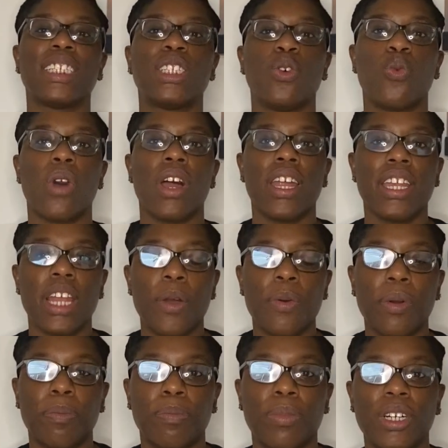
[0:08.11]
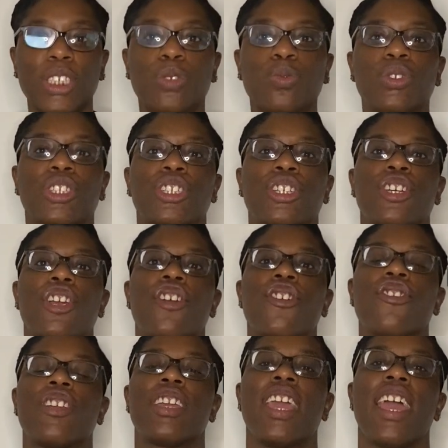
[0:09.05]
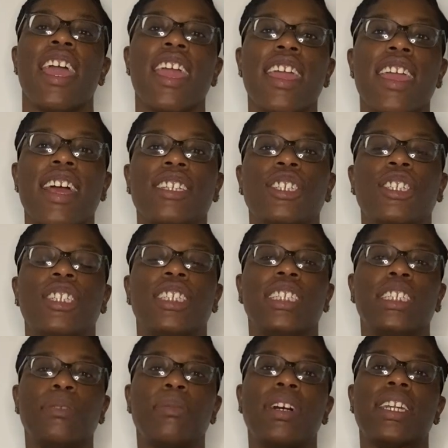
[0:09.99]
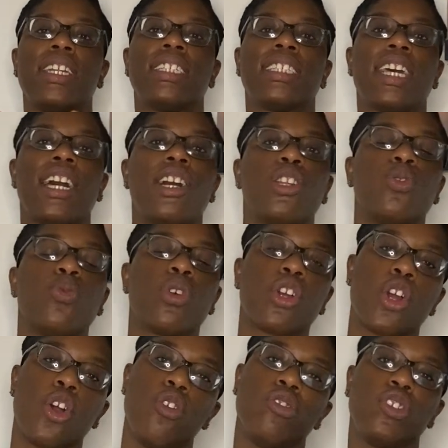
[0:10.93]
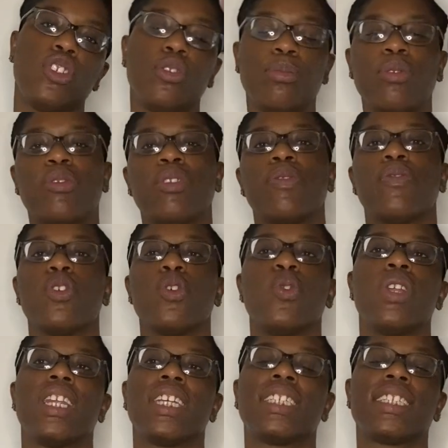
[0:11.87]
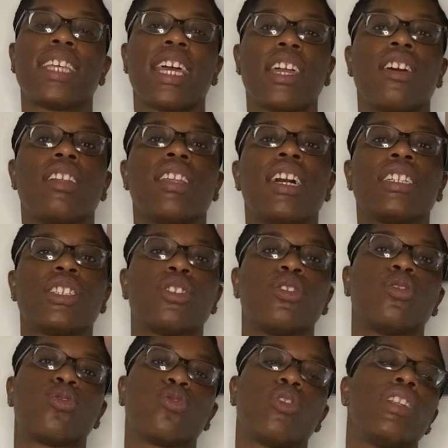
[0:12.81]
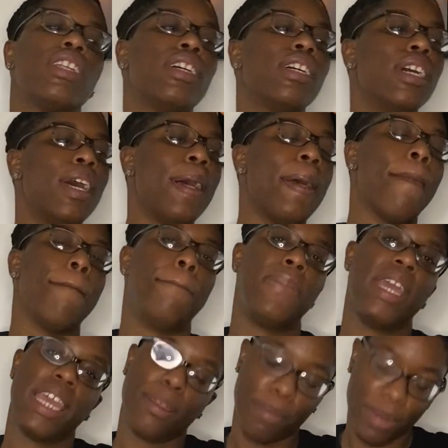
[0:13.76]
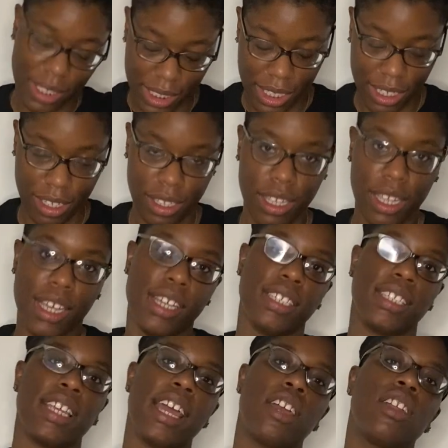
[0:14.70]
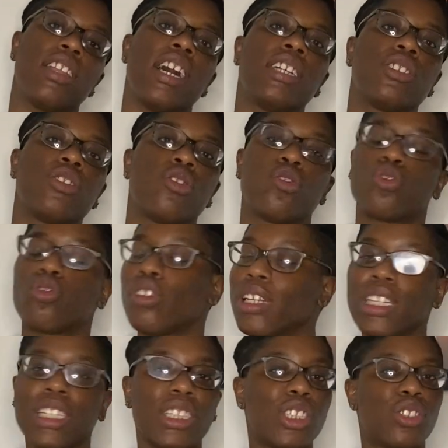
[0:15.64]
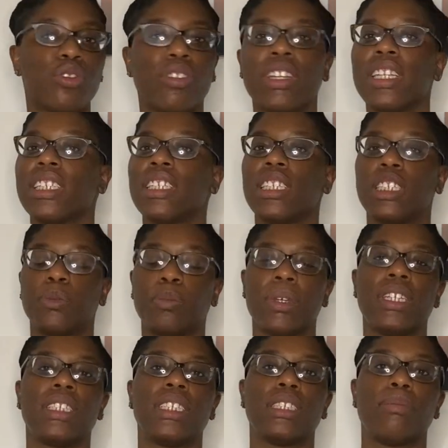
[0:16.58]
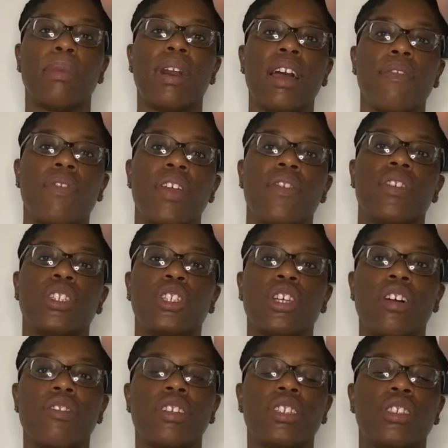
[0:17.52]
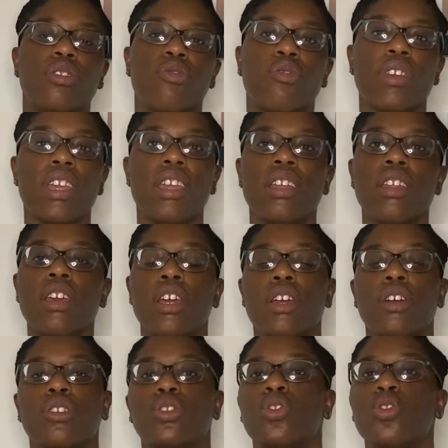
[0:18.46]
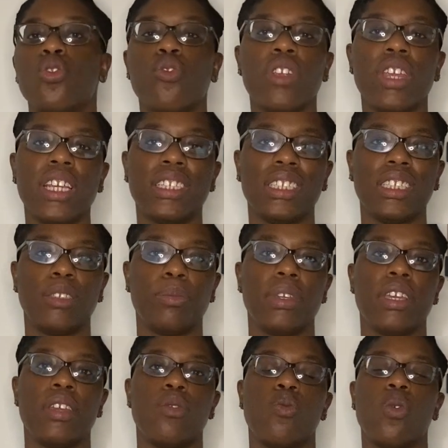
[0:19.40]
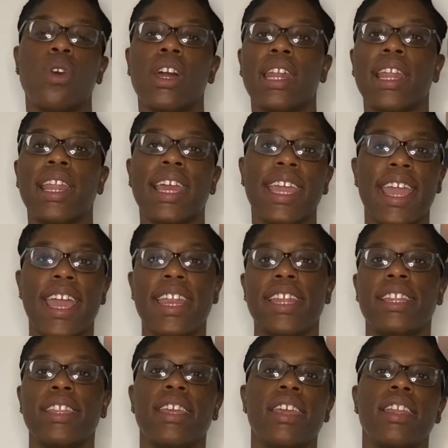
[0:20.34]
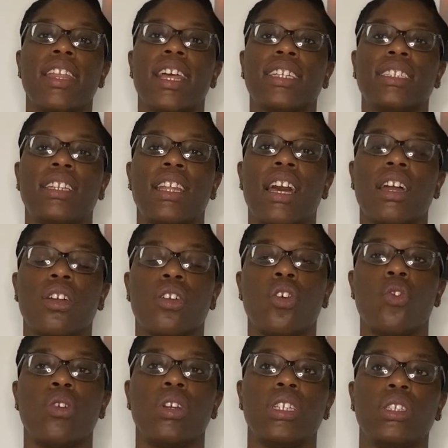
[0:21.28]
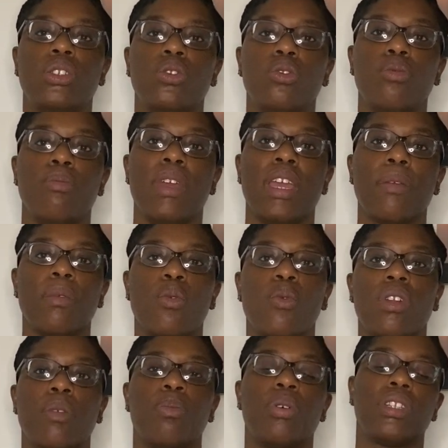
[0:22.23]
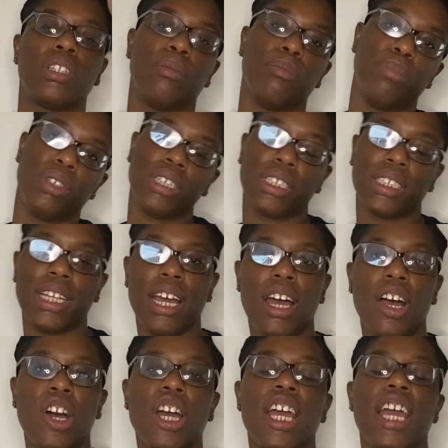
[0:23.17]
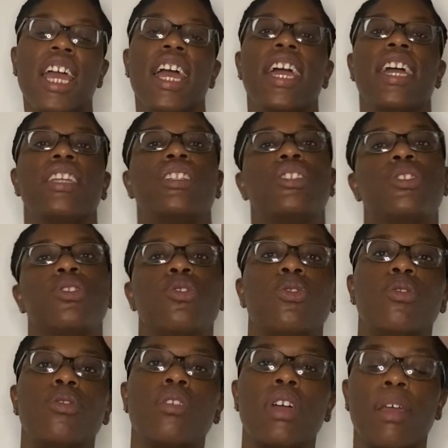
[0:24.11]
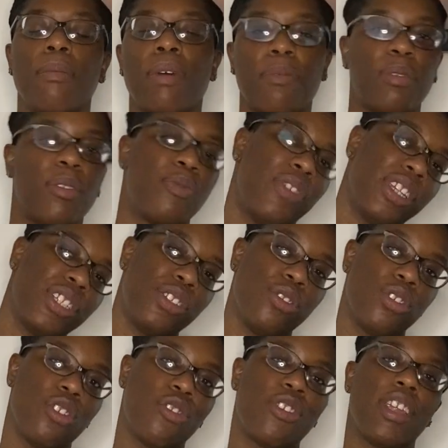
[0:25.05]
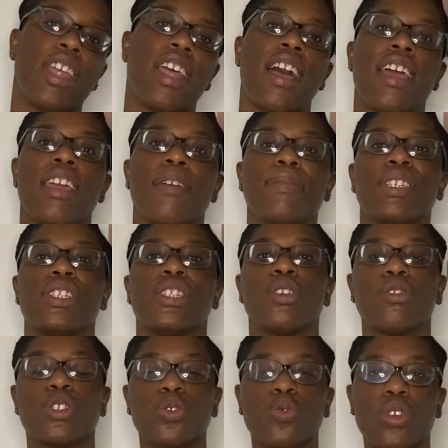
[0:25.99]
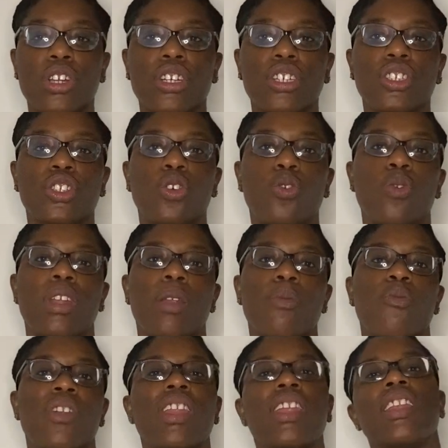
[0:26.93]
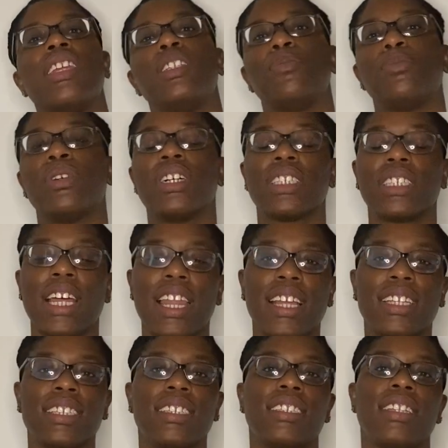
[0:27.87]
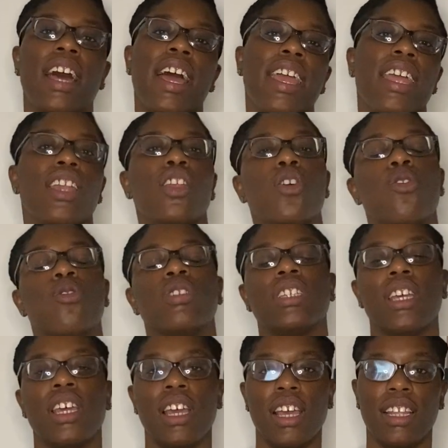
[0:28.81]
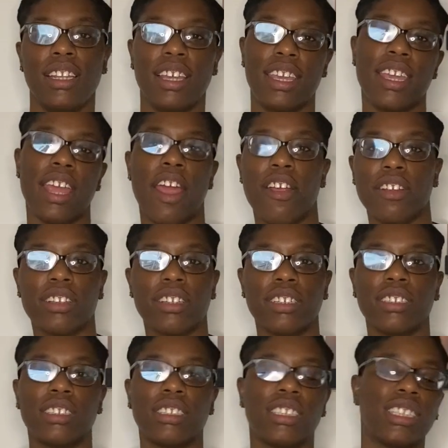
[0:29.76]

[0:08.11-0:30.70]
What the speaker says: Wind Down with Books with your girl Kay. As you can see by the title, we're going to be reviewing the psychological thriller Baby Teeth. Psychological thrillers, thriller suspense is my favorite genre to read. Two reasons being, one, I like anything that's not going to make me want to put the book down. And two, in my professional career, I am a social worker, so when I'm reading these books, I like to diagnose the characters.